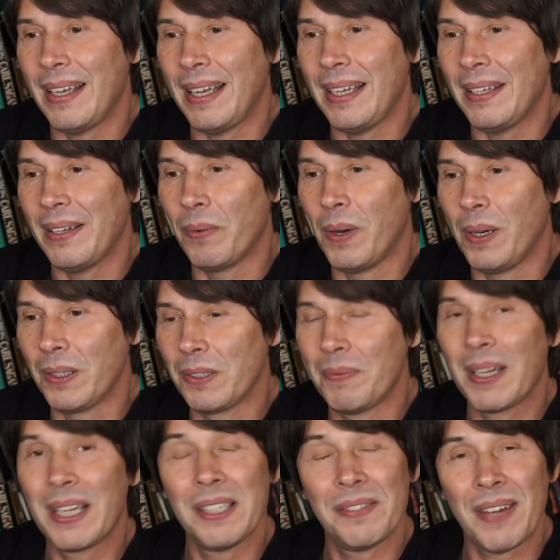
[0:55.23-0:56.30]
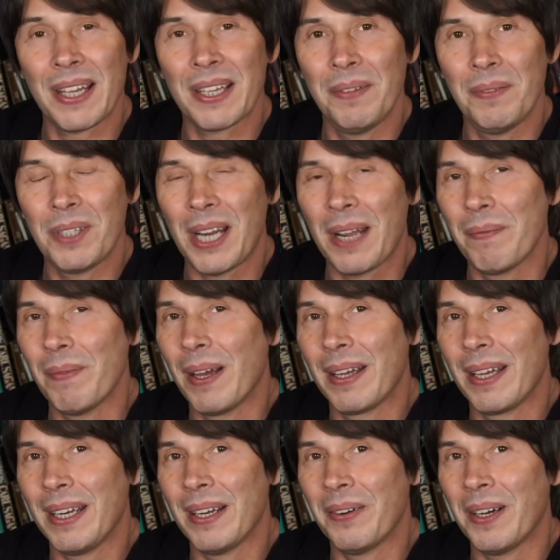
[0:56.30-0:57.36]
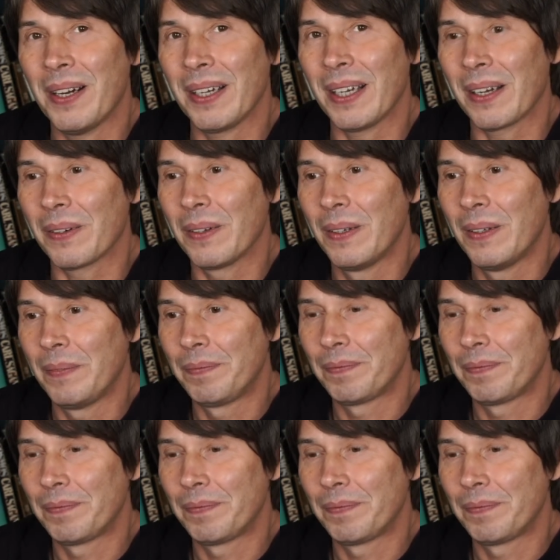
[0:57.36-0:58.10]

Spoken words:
in the world's biggest vacuum chamber in Ohio,